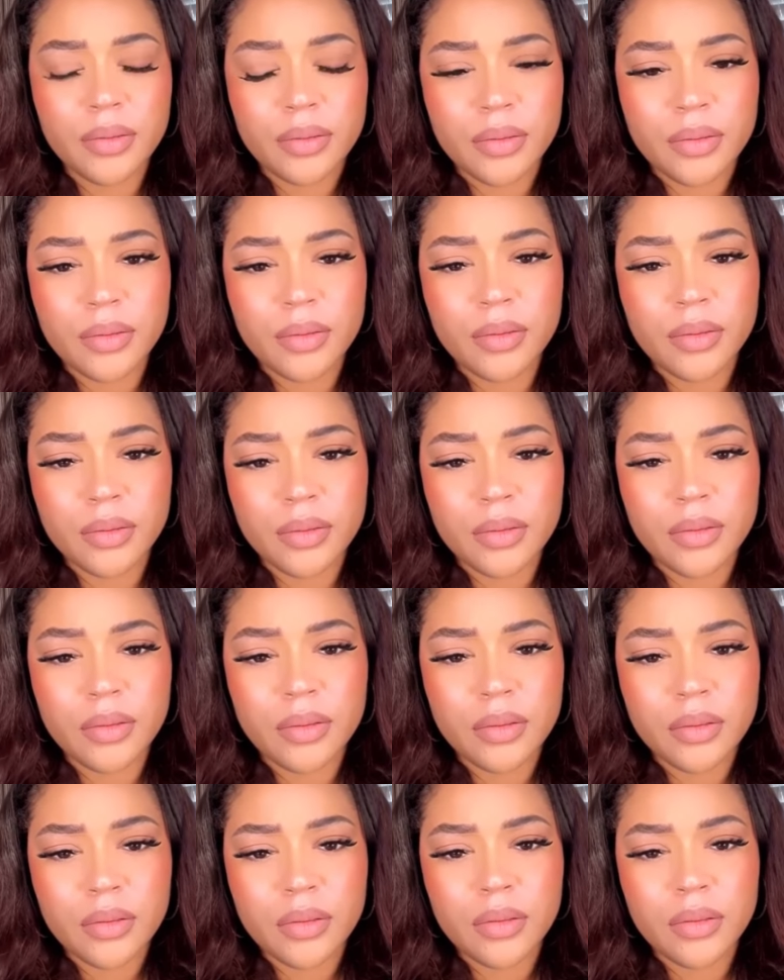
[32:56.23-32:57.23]

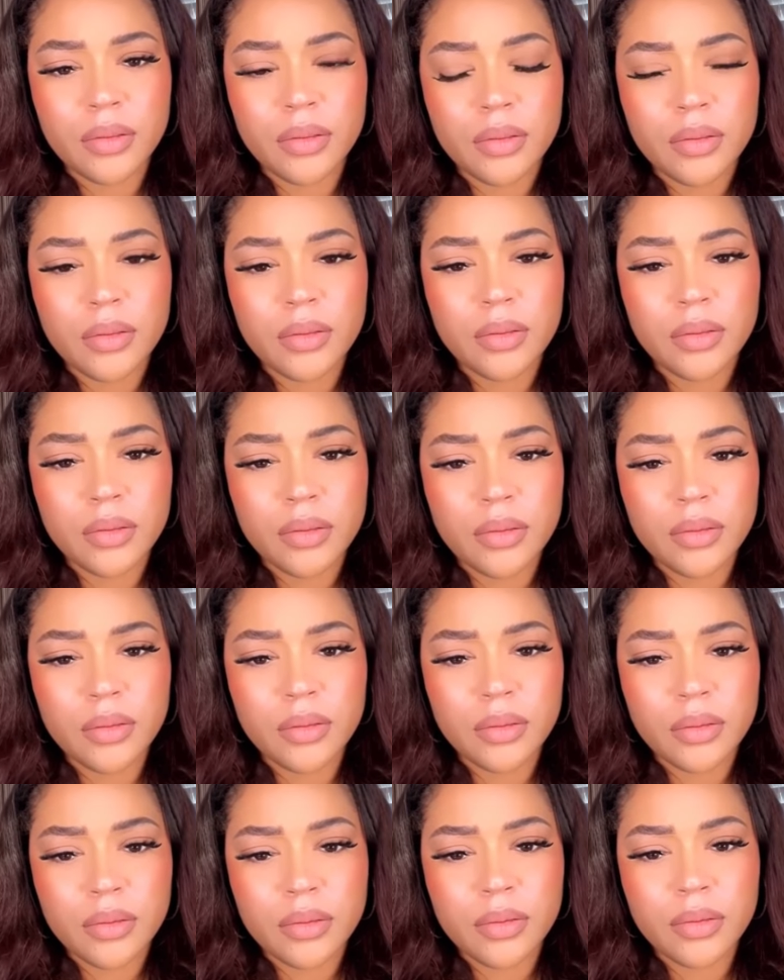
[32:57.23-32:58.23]

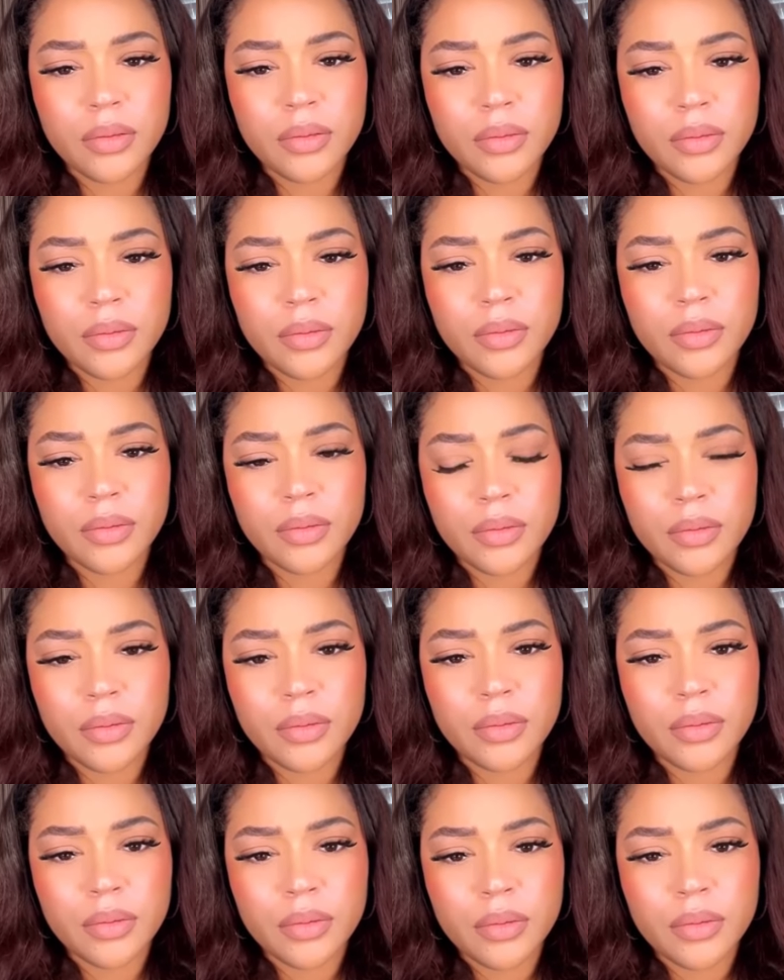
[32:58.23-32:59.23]

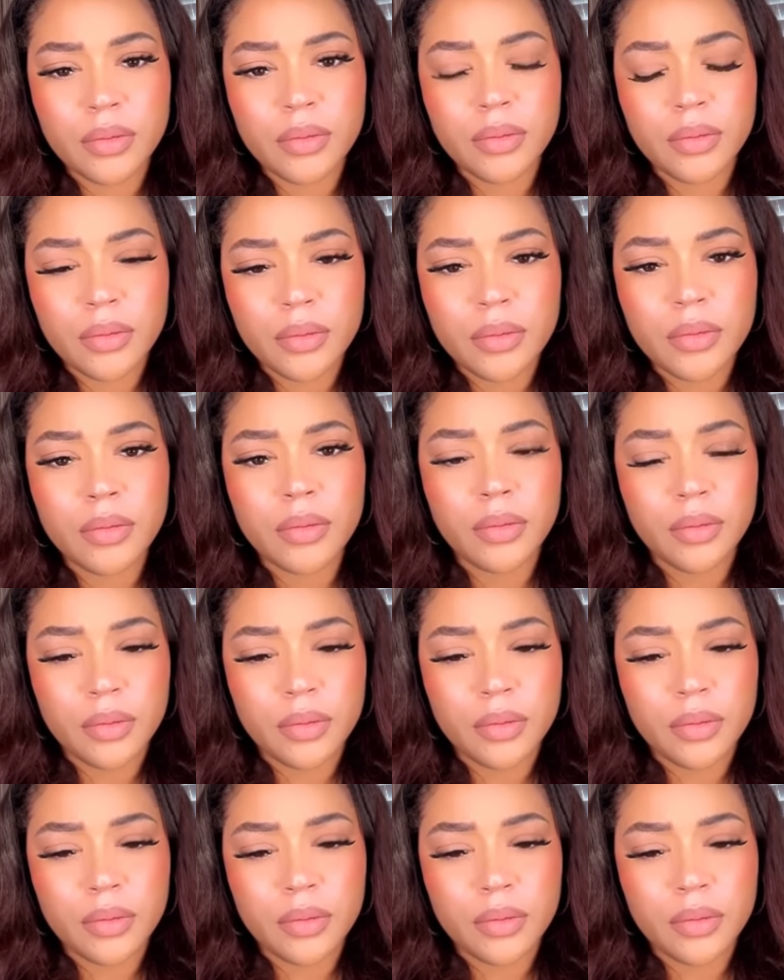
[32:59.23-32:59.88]
(silent)